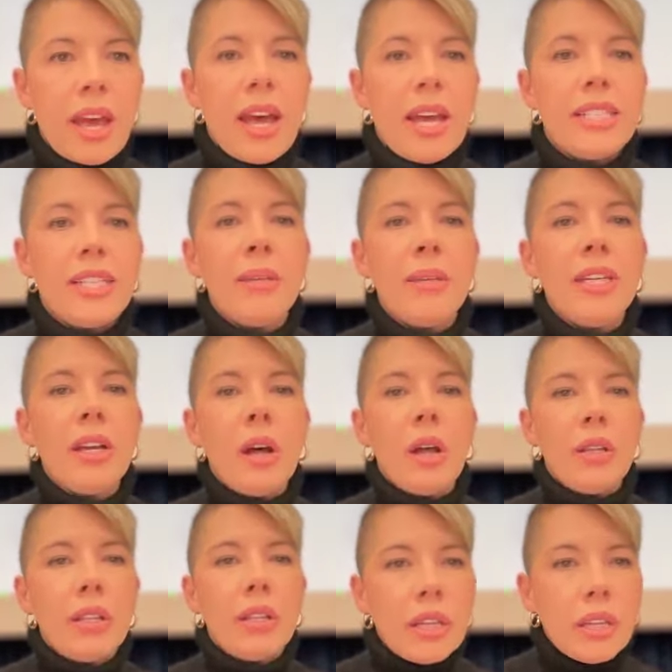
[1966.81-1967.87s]
something
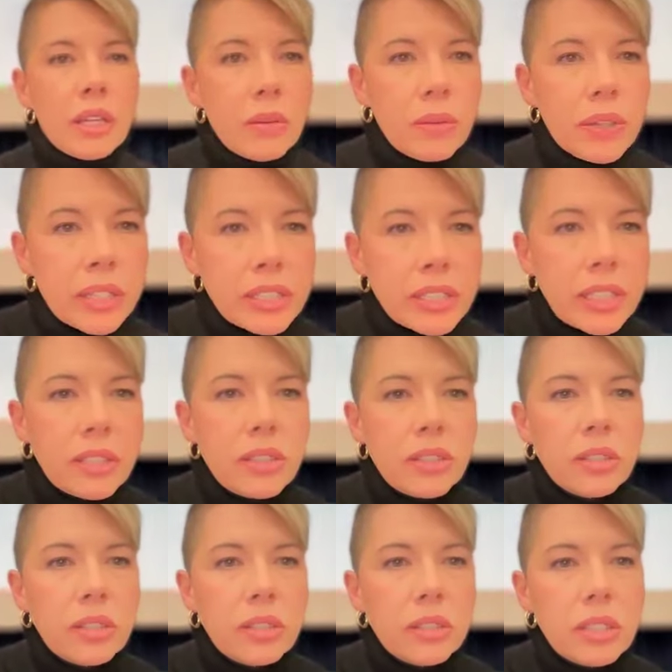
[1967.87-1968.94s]
called, what is it?
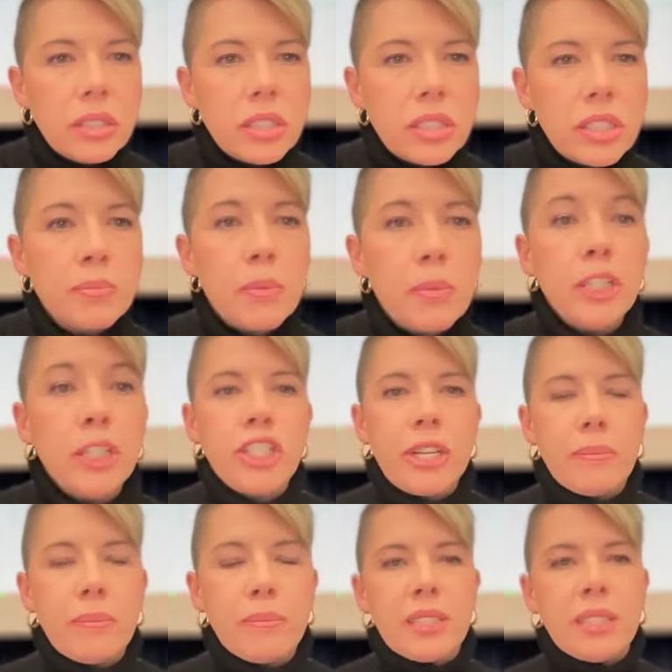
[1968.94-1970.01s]
Smart
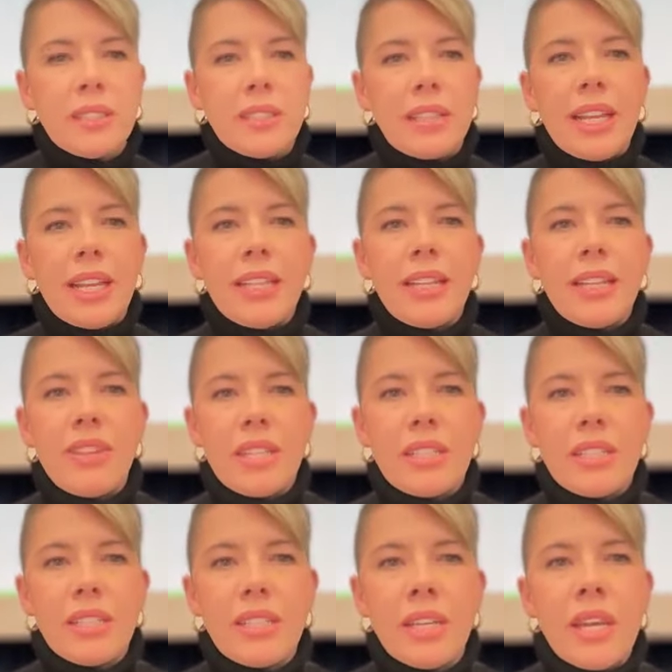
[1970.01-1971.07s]
chips. I love
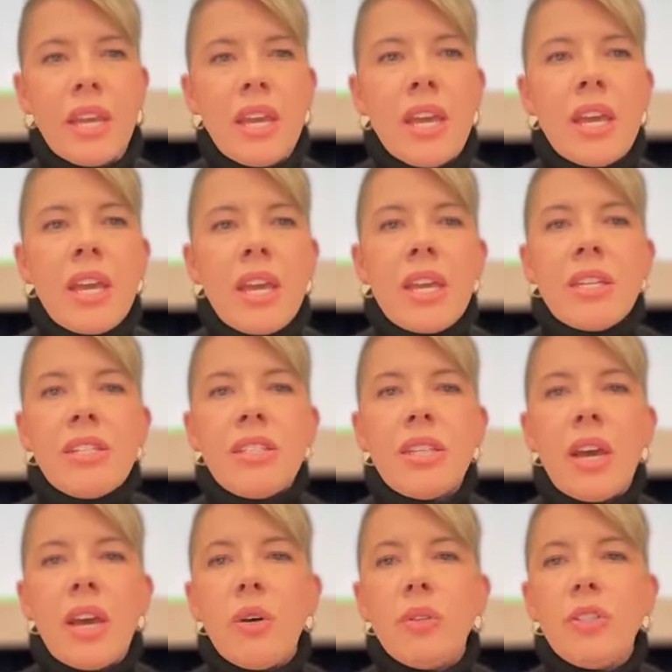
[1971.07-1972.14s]
this.
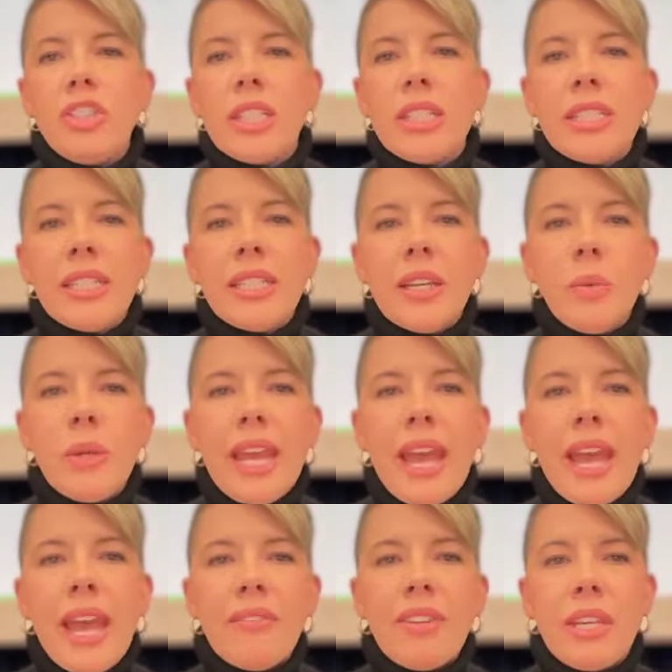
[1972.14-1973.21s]
So just like we
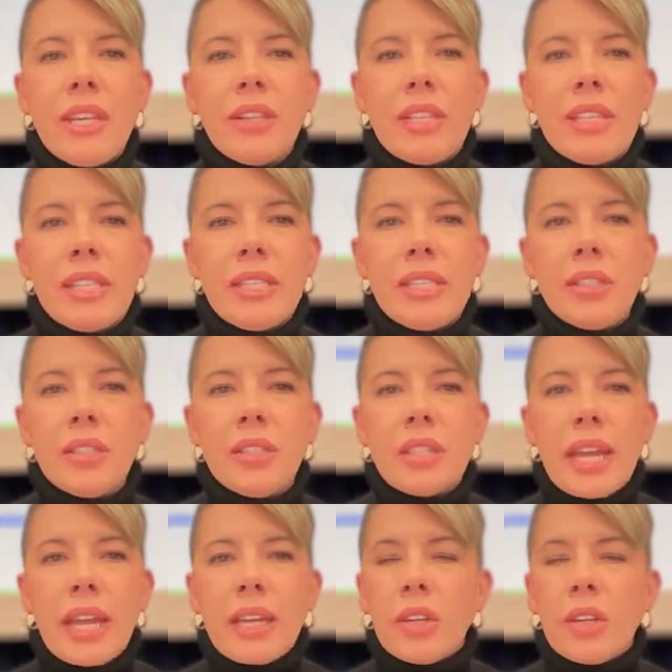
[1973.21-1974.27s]
have here, these little
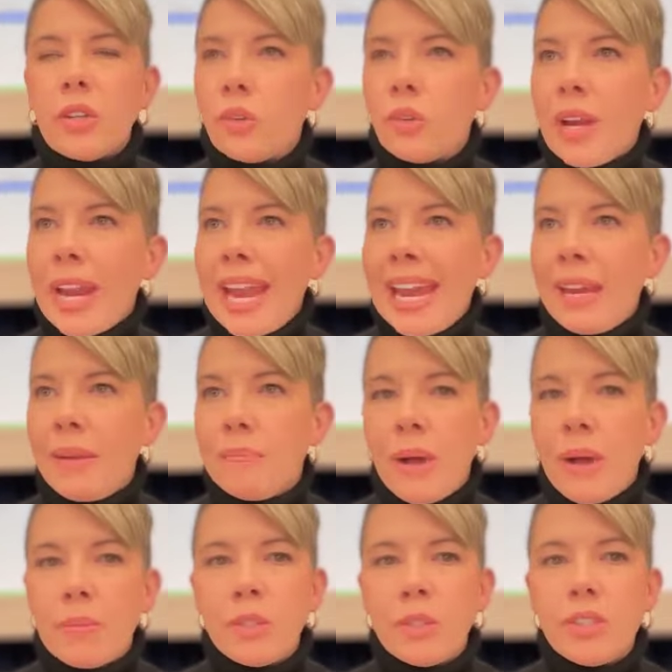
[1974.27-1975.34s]
like gray
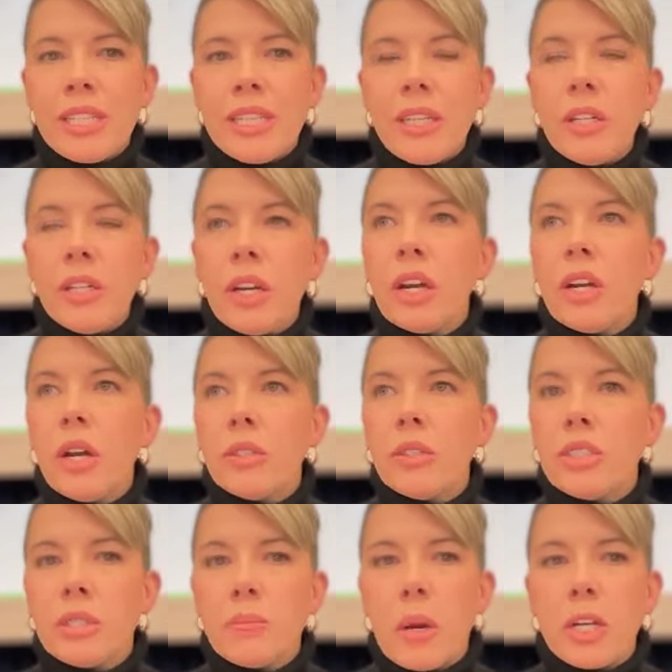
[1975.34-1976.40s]
bubbles here are
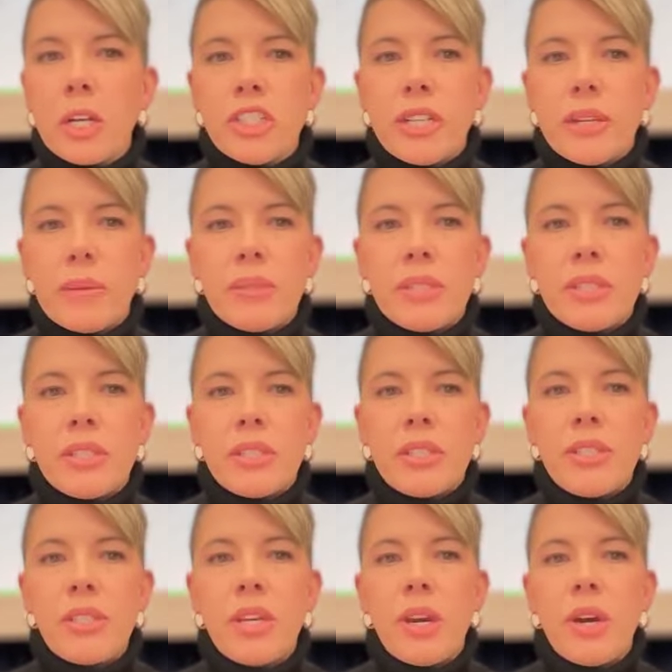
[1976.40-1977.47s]
called smart chips.
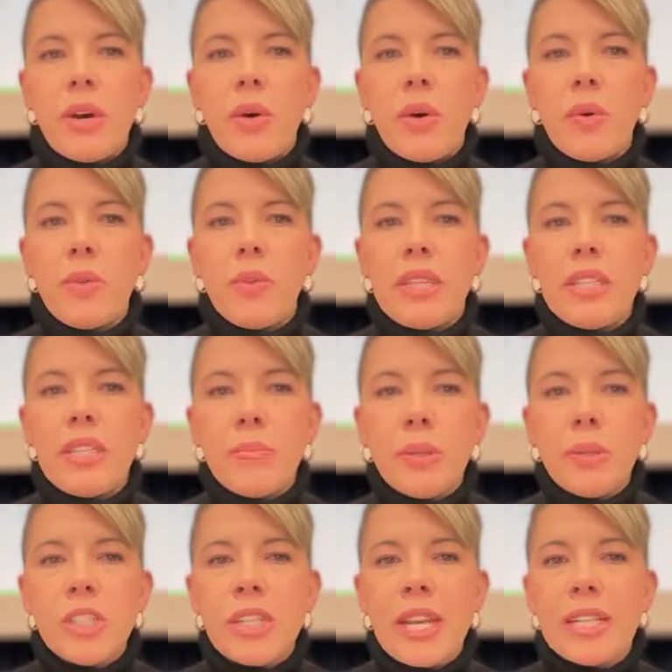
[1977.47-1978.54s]
So this
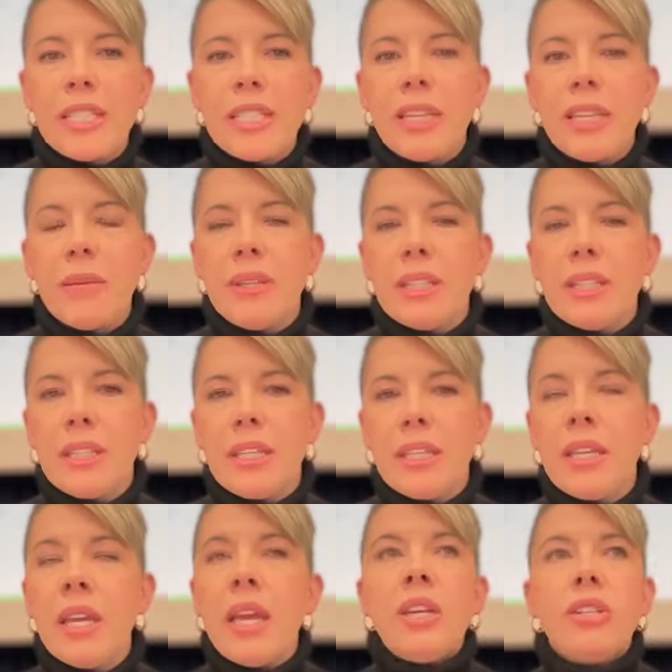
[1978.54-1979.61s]
person has the
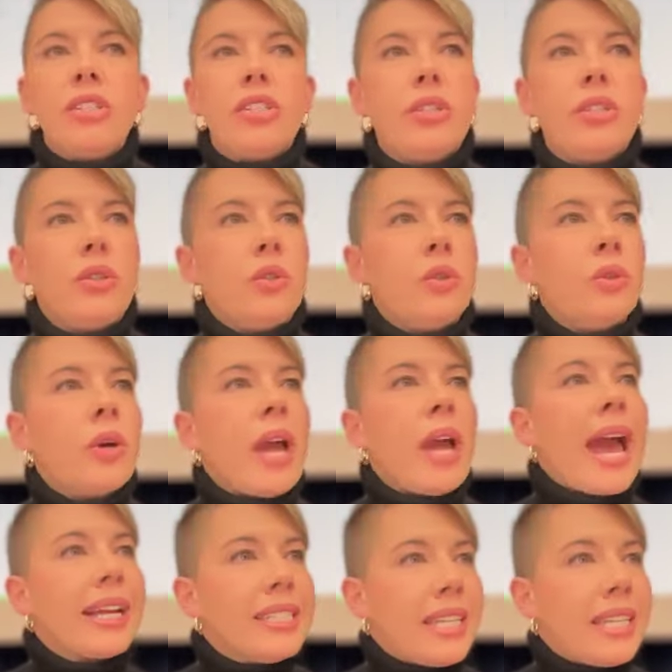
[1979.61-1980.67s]
ability to
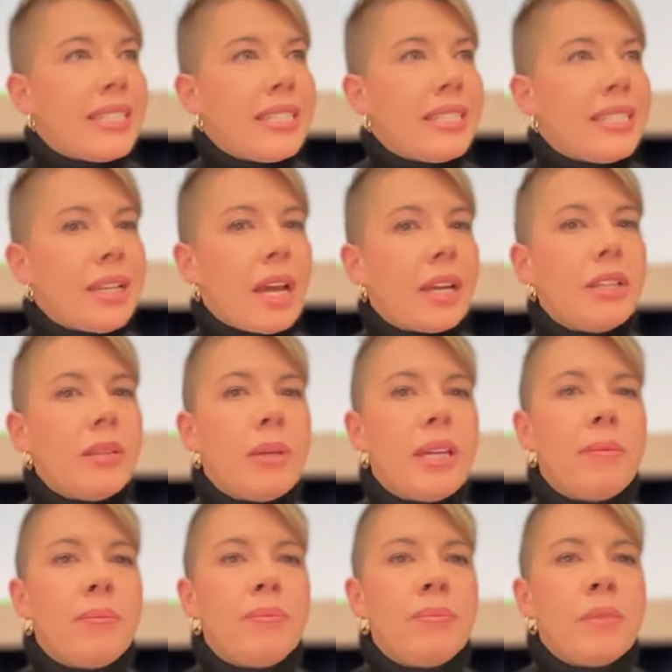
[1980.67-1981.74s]
access this document,